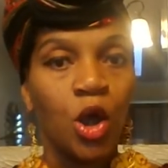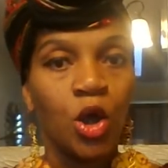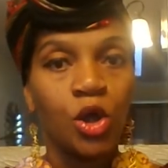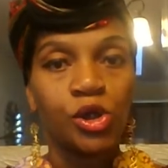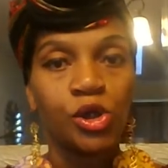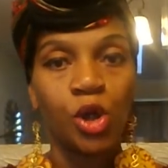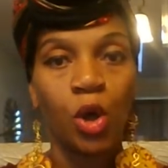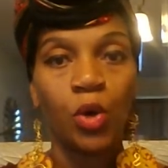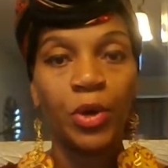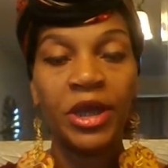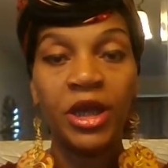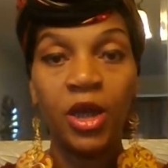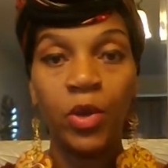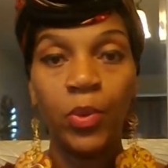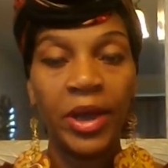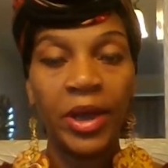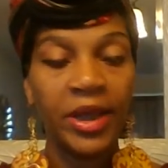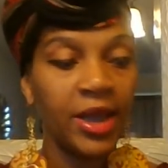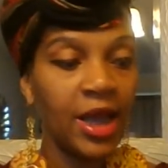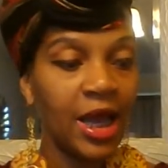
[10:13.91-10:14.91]
So
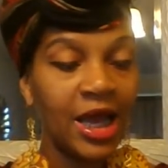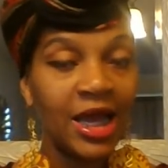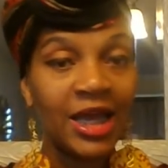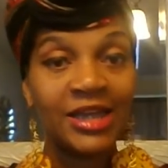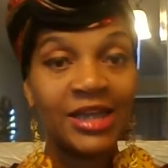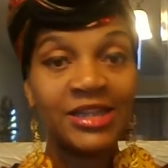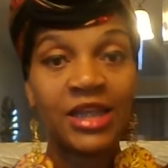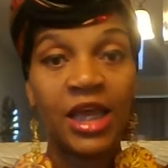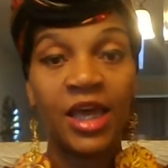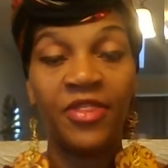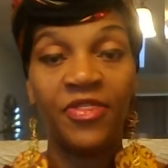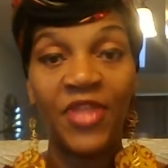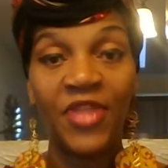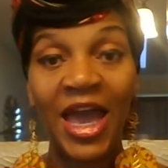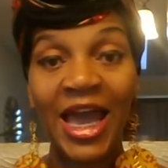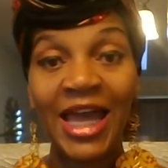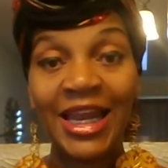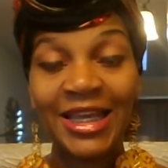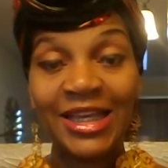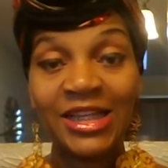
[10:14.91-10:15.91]
anyway, guys,
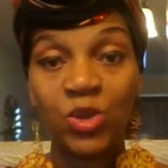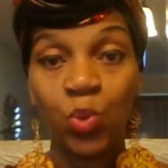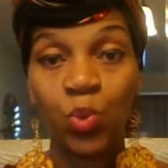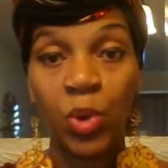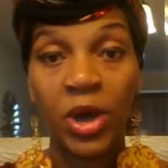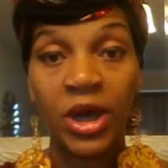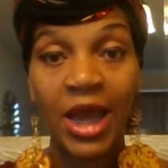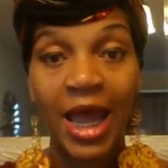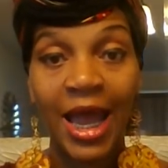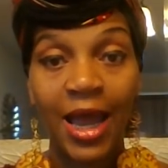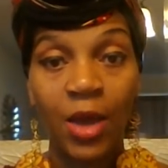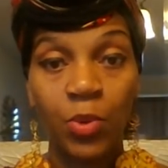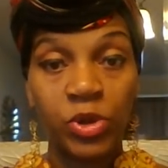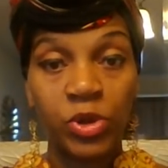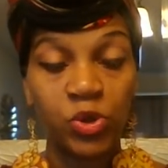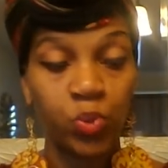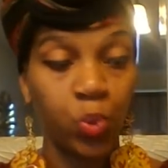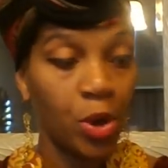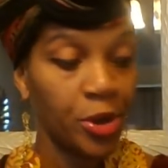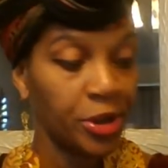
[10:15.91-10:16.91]
that is what I
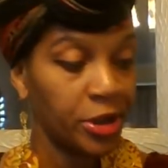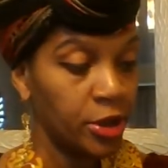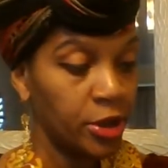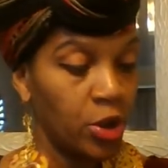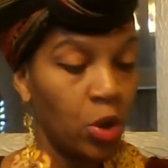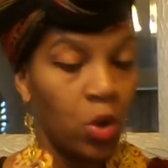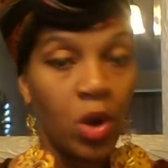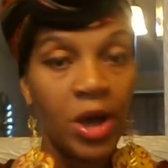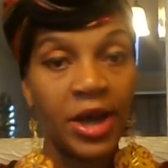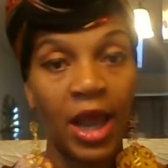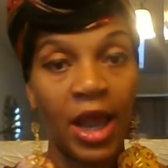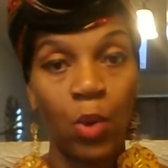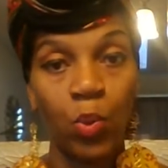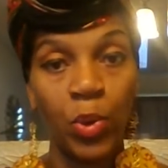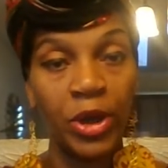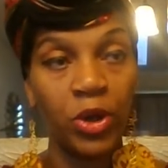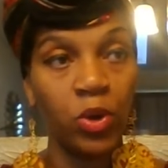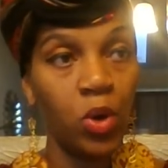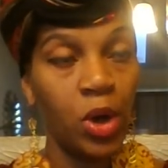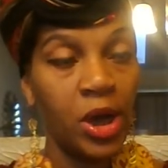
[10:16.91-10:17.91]
was working on. I
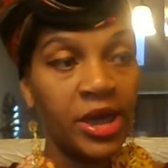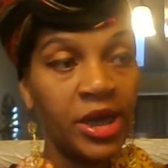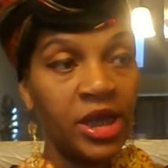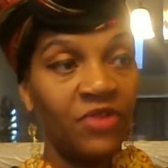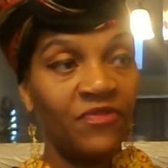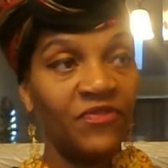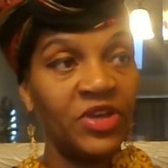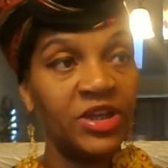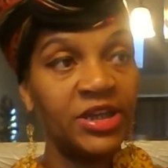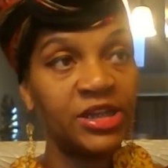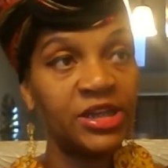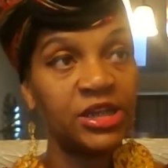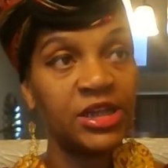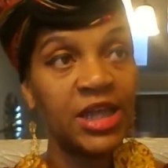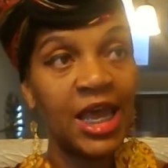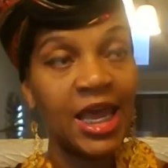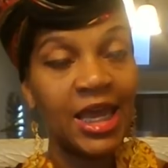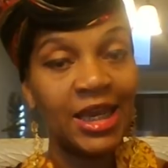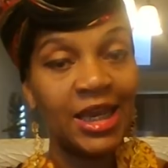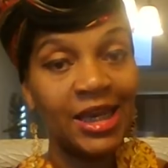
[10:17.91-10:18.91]
went on and finished
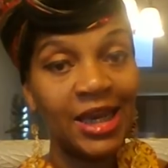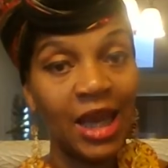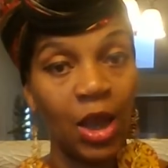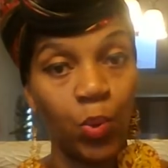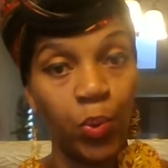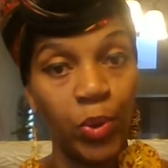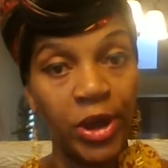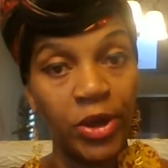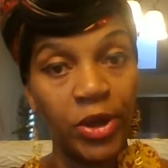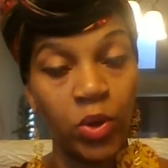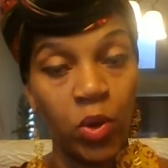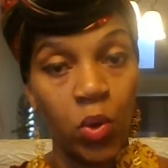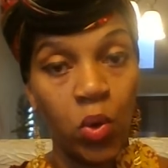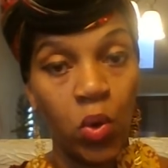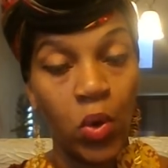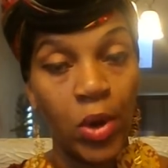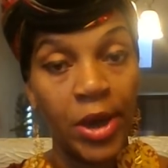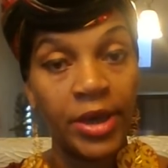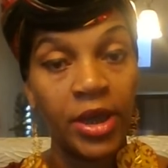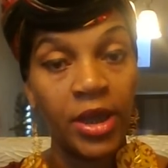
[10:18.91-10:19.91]
that, and I went
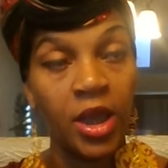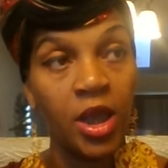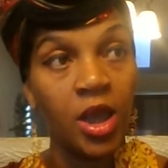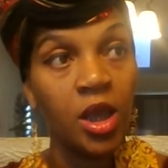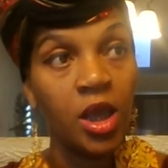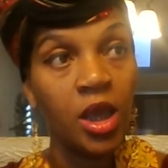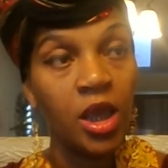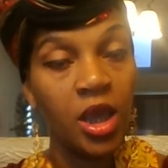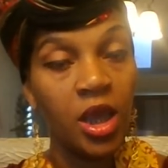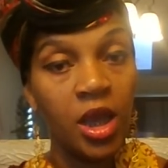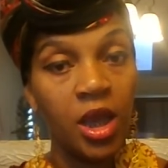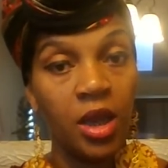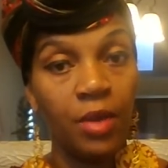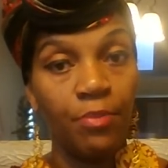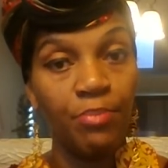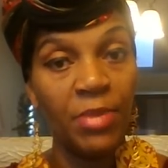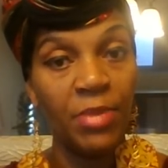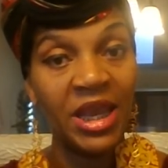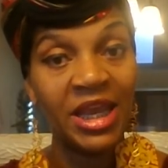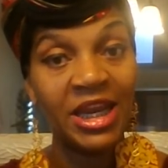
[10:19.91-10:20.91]
on
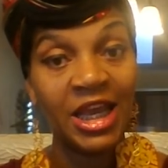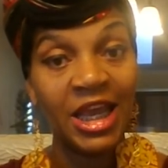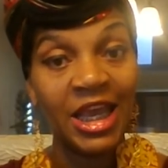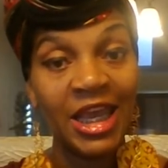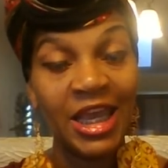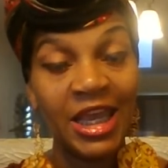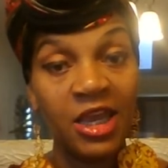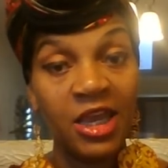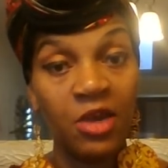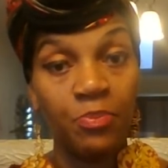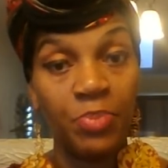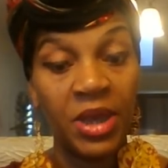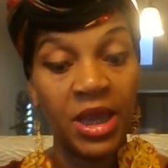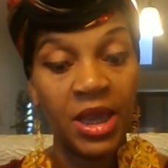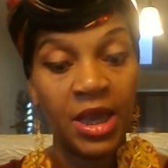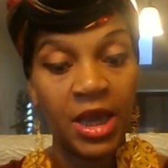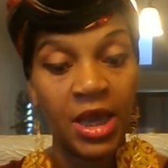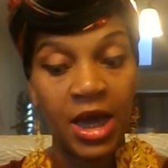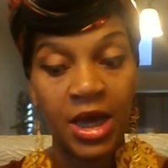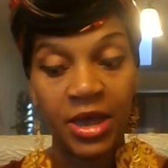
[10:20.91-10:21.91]
and made a
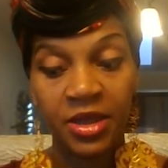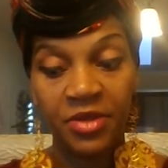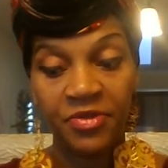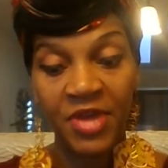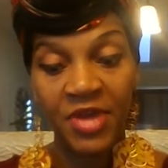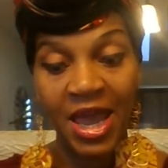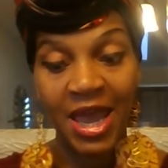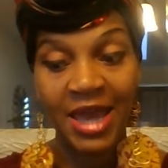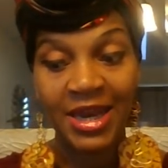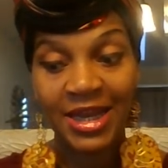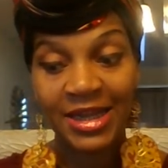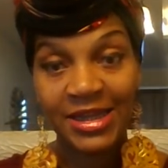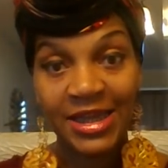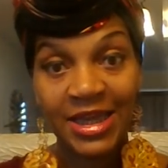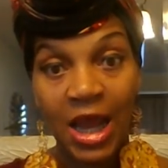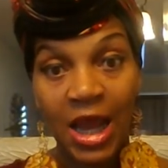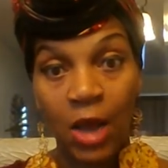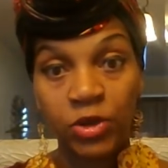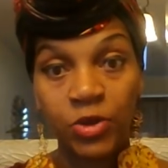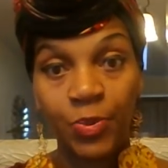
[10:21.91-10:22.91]
headband out of that, and
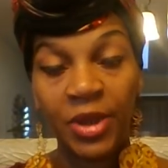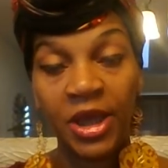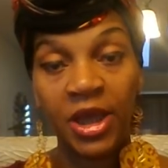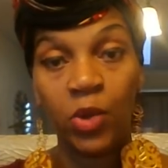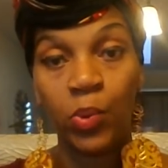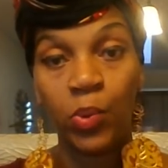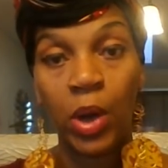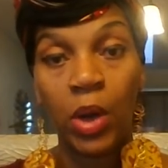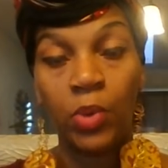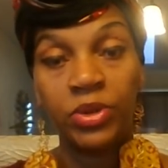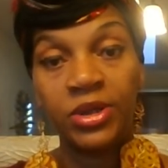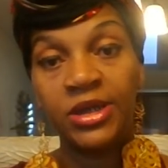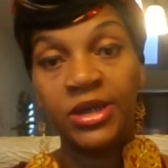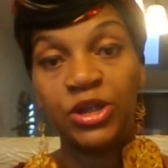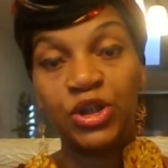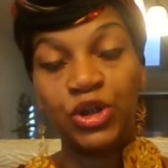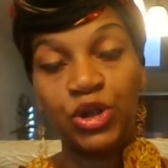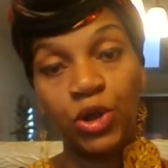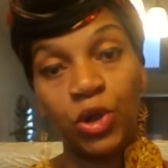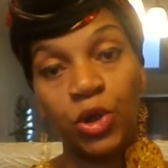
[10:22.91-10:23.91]
then I was playing around with
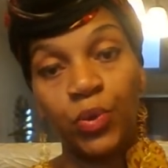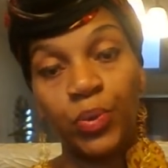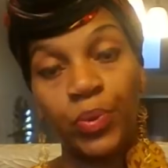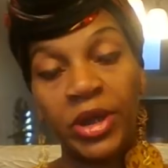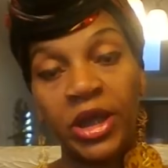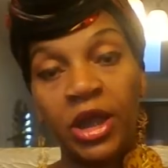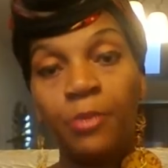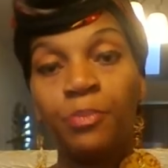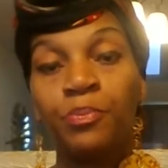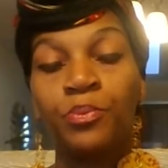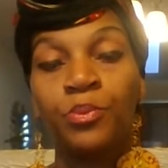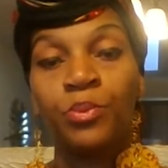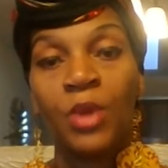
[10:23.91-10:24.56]
these jewelry.